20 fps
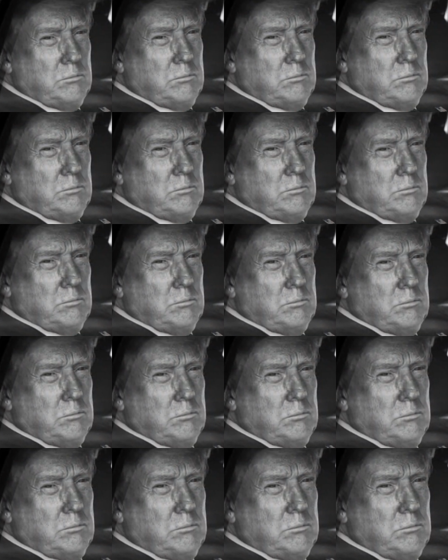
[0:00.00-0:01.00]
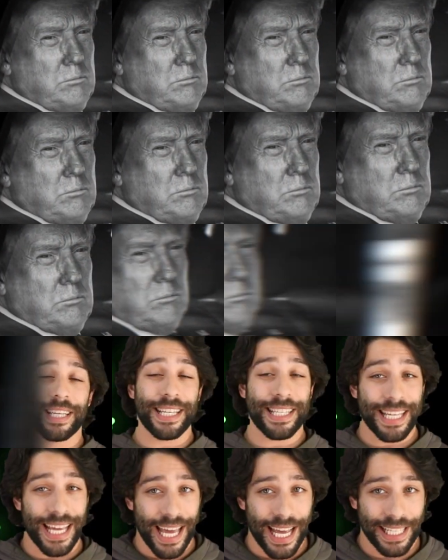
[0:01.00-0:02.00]
really only pay seven hundred fifty dollars
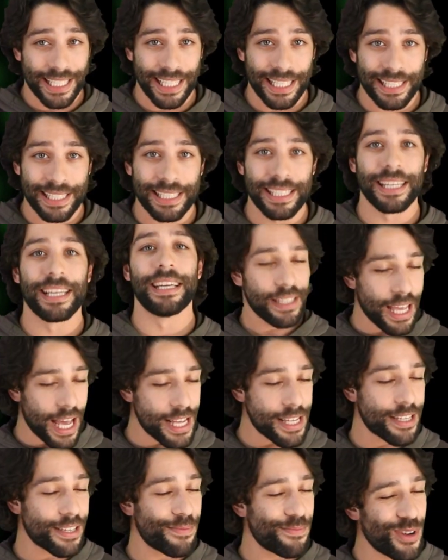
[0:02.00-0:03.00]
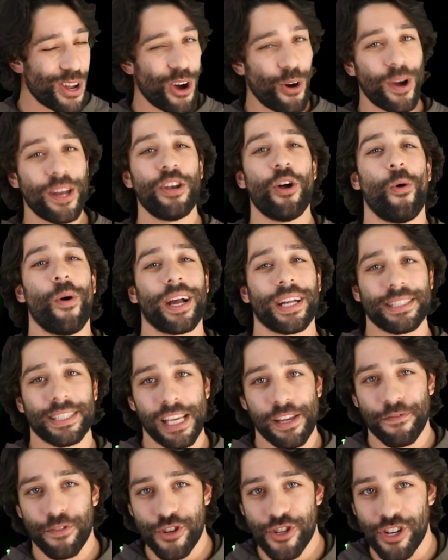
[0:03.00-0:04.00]
in taxes? Yes, no, and no one could
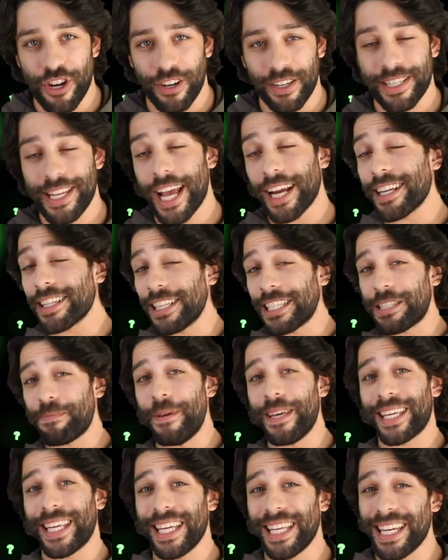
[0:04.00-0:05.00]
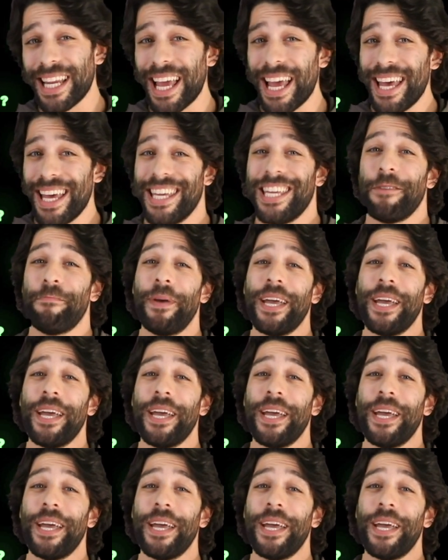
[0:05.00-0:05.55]
say for sure. Technically speaking, he